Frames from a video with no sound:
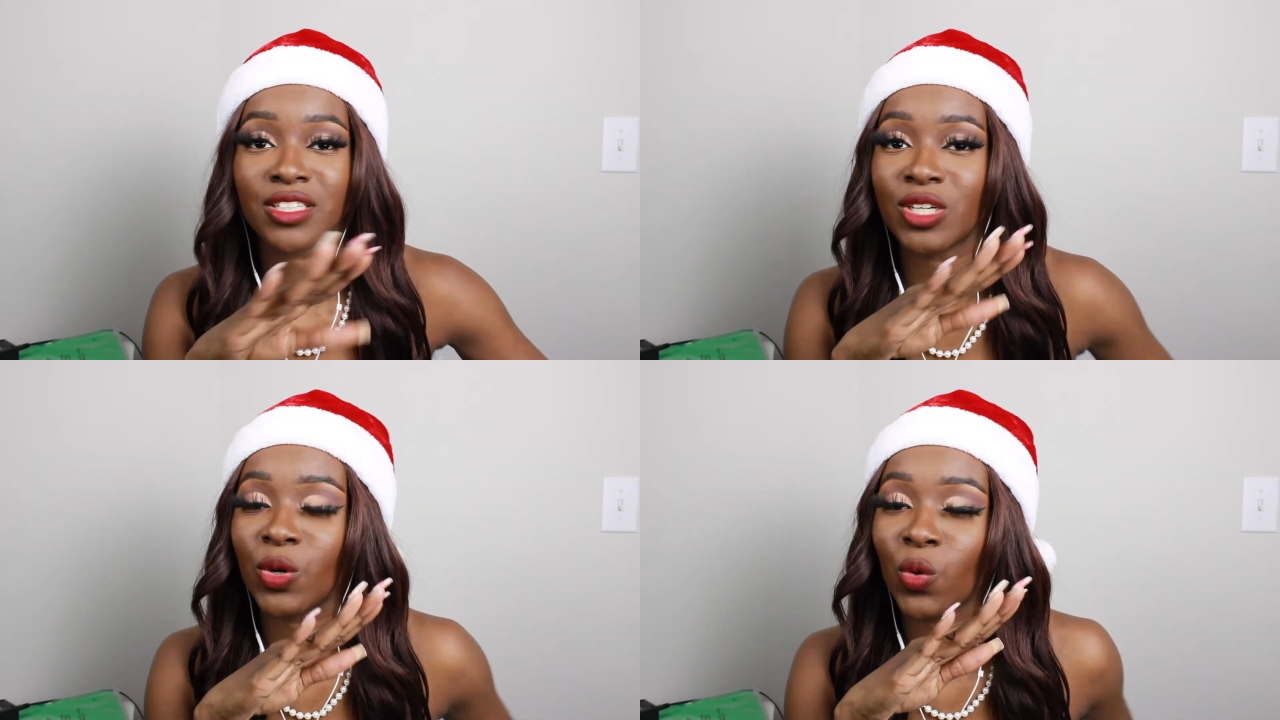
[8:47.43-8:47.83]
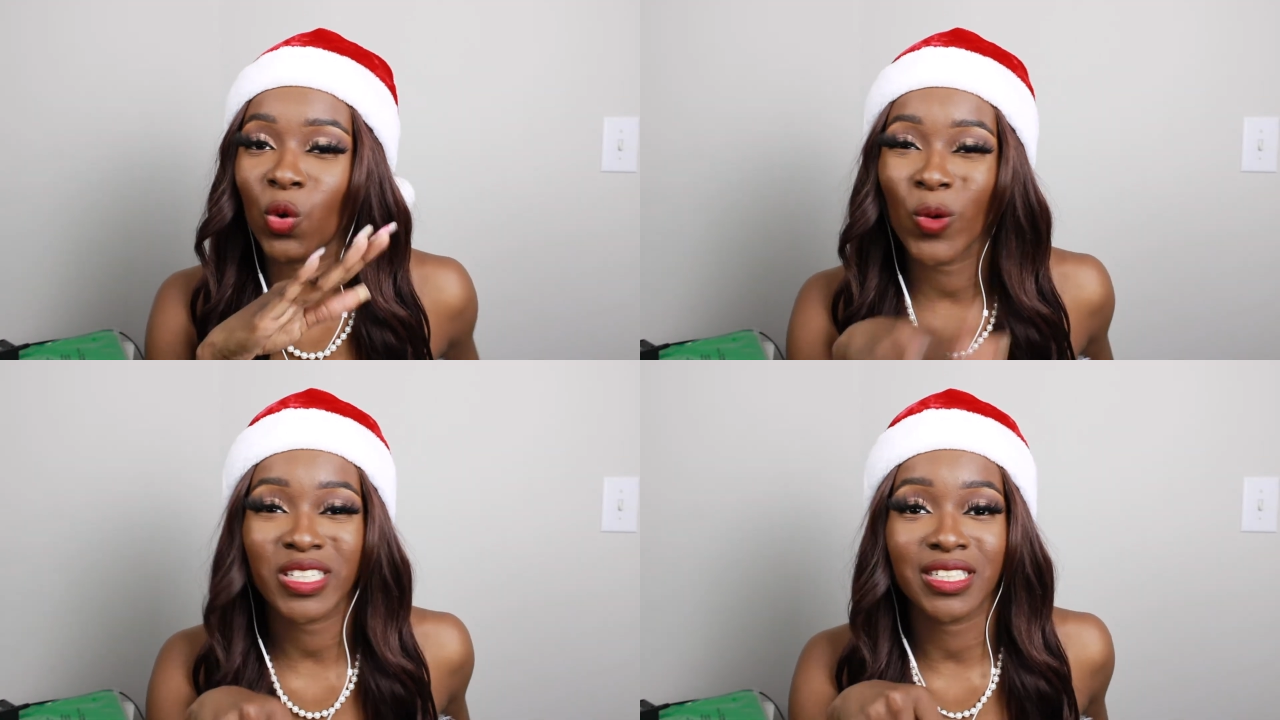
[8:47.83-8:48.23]
don't
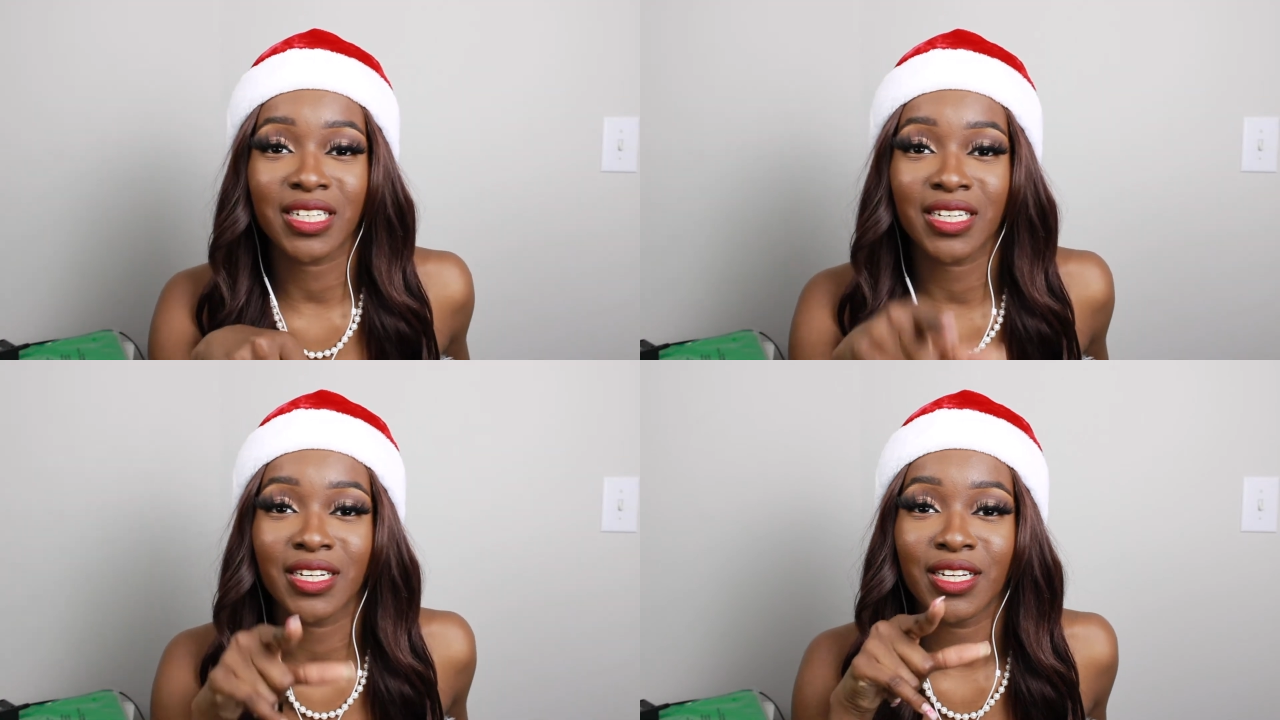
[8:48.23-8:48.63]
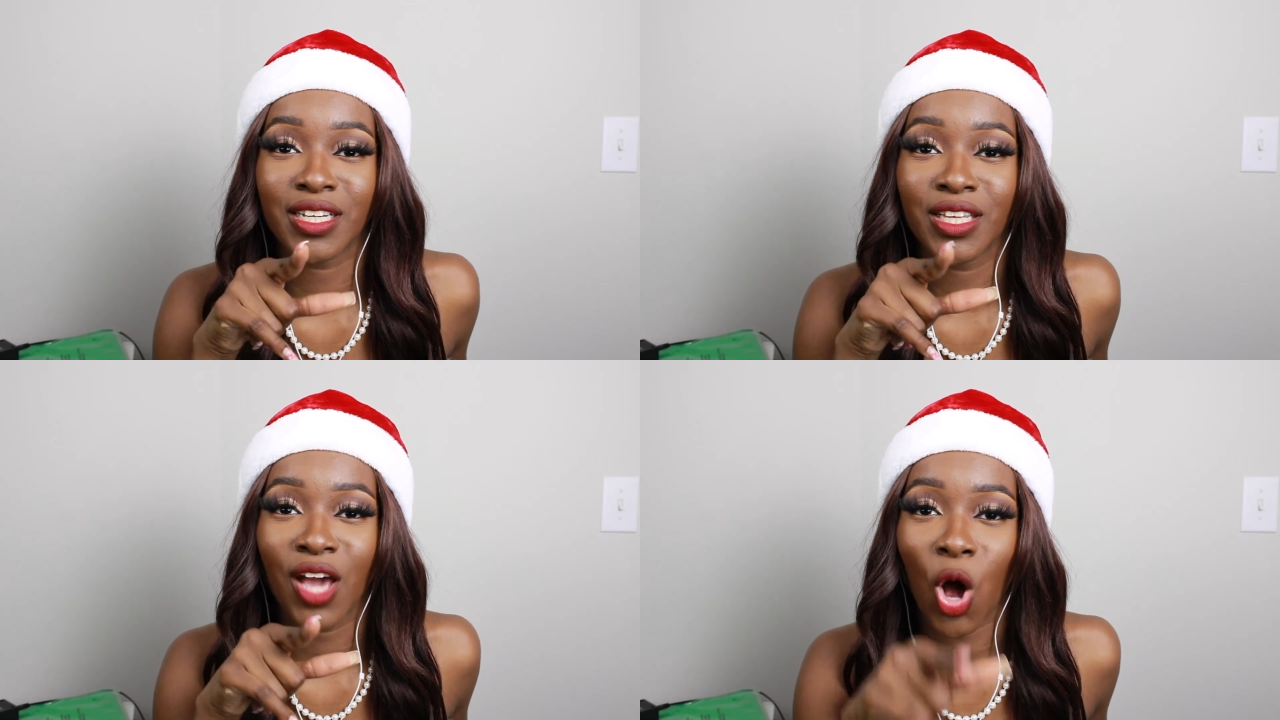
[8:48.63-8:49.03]
question it.
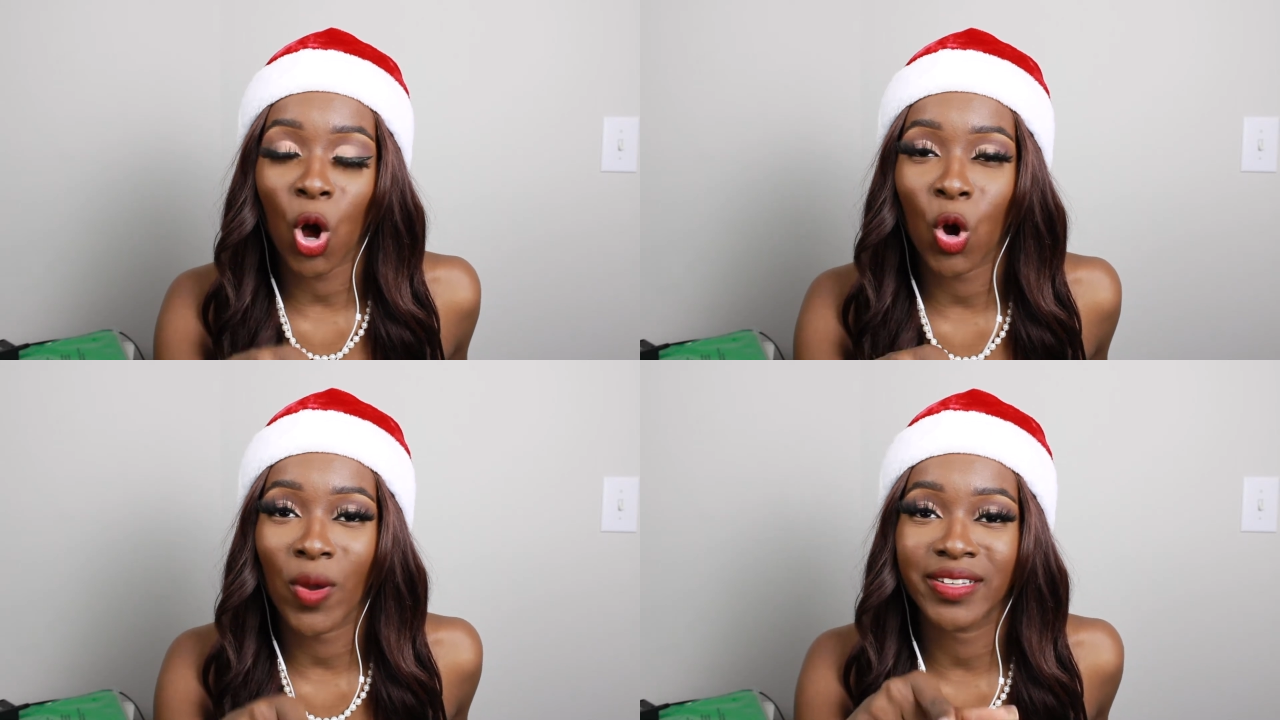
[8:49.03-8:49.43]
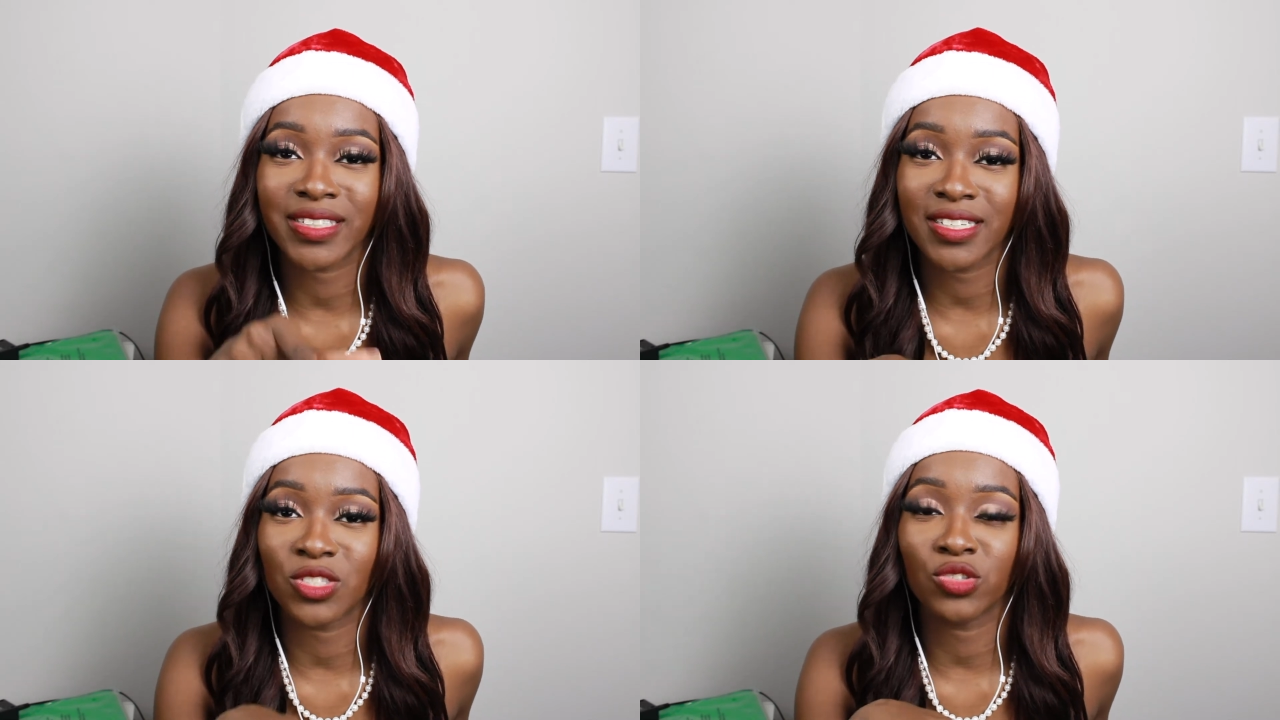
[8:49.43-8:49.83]
Always
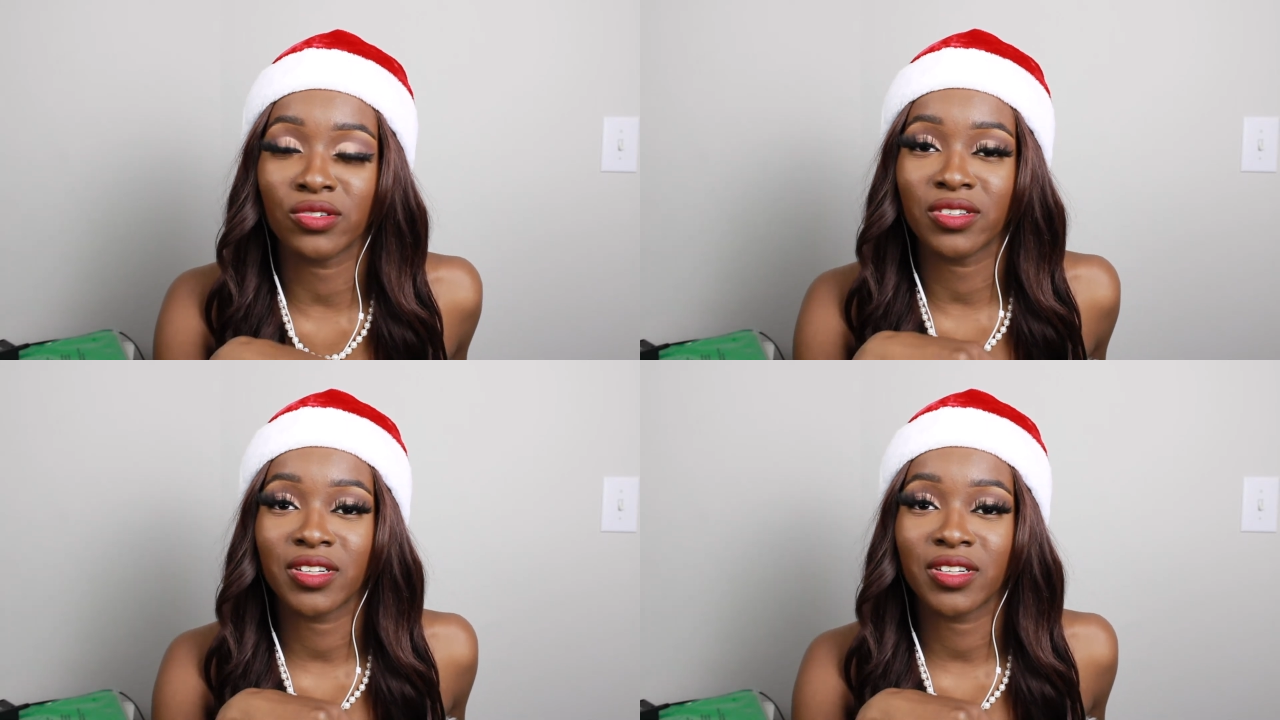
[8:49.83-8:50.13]
listen to it.